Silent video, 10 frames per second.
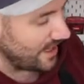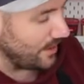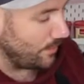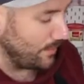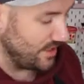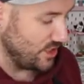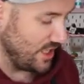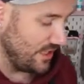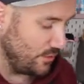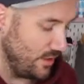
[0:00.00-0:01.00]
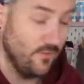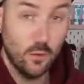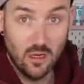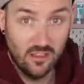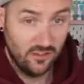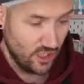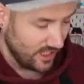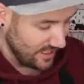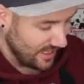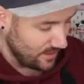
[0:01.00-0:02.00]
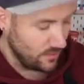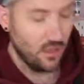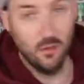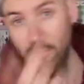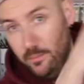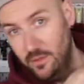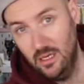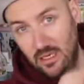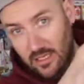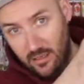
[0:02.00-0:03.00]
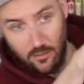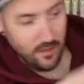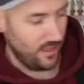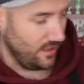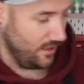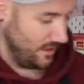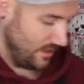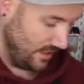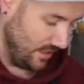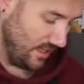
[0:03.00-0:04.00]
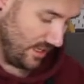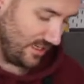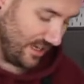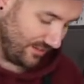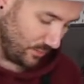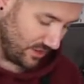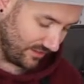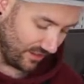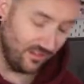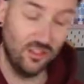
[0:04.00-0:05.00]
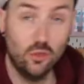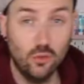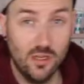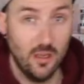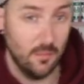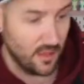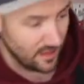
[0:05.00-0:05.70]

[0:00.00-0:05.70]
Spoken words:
here on my channel if you would like to check it out. I'll put a link up there. And yes, we're just going to cream